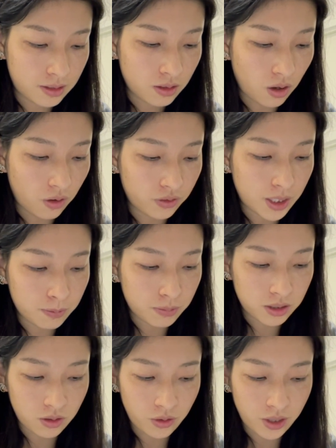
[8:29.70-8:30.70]
of
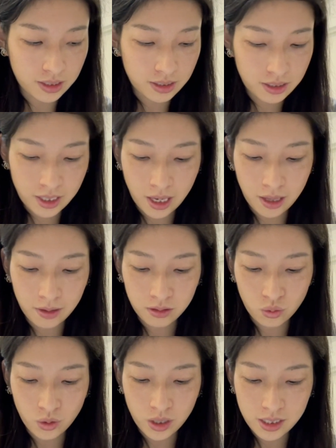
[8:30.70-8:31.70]
employees can
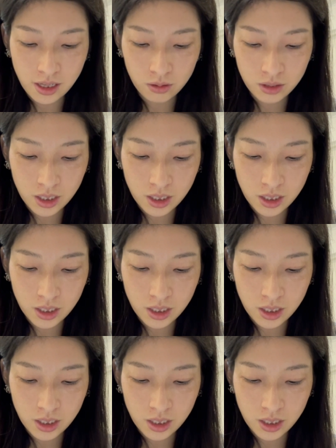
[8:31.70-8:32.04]
result